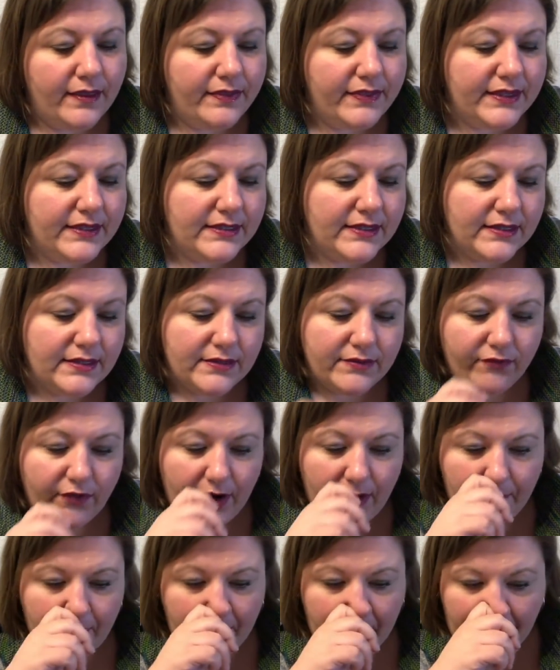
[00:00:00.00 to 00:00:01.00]
This is
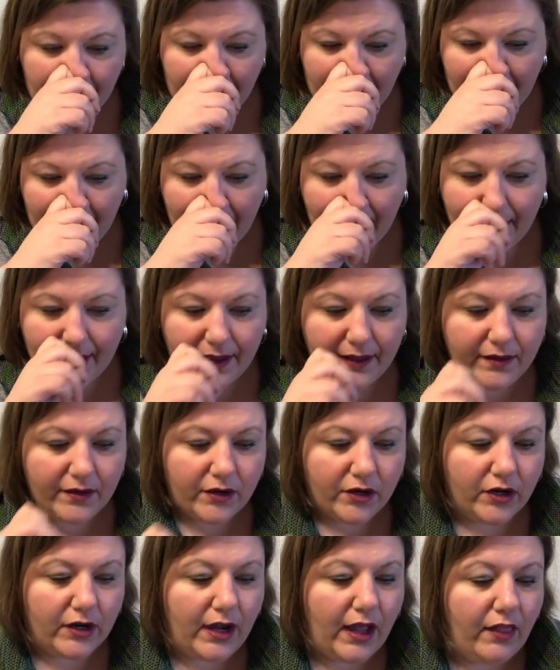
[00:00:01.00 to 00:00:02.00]
from
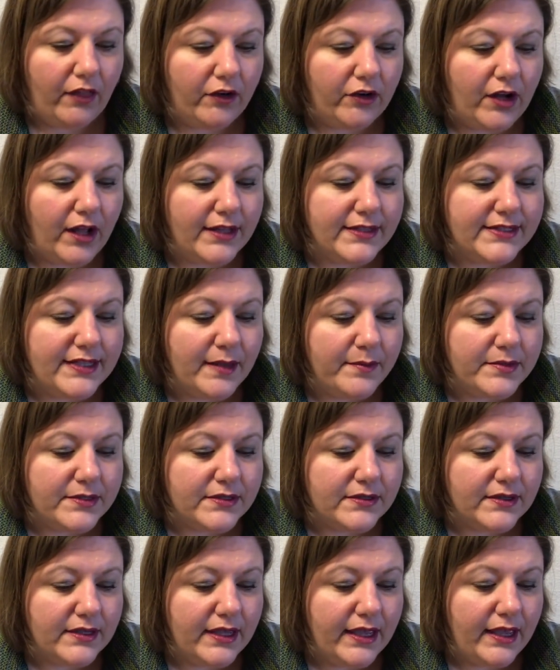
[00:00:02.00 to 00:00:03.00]
her Color
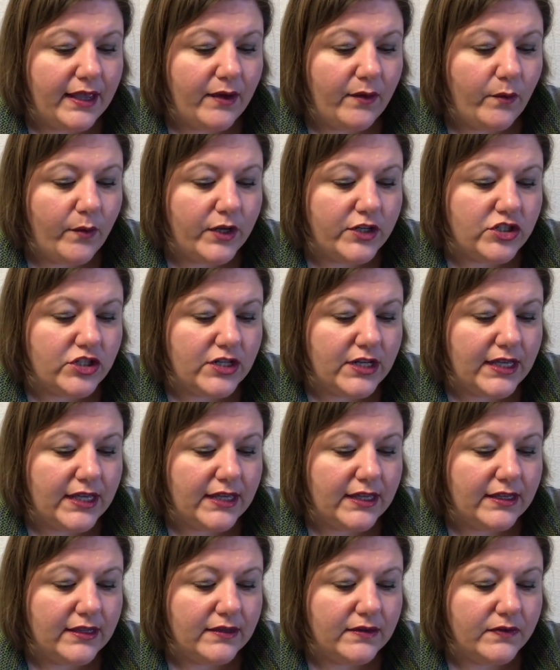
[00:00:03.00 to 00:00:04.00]
Concepts, which
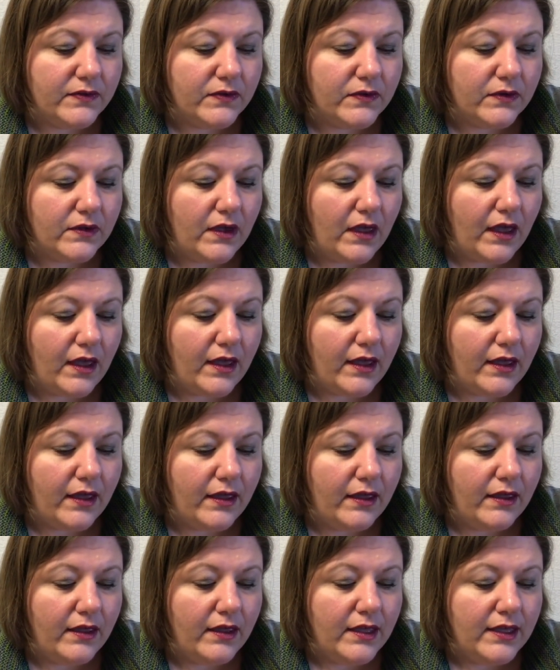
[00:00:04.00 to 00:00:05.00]
is
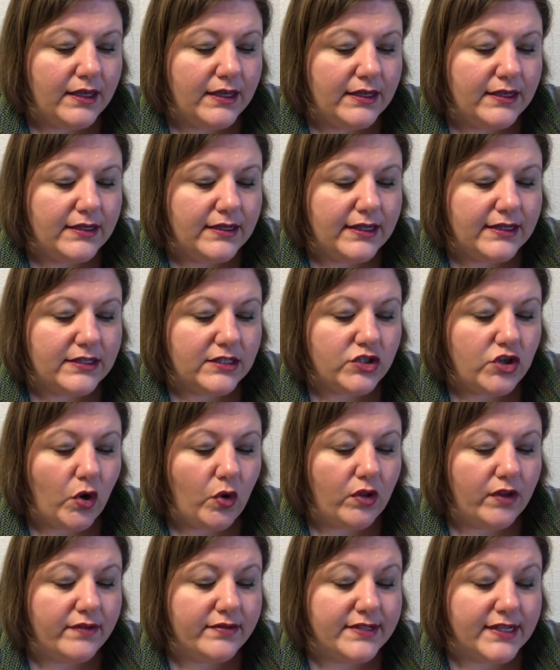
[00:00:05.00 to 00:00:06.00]
it's a total of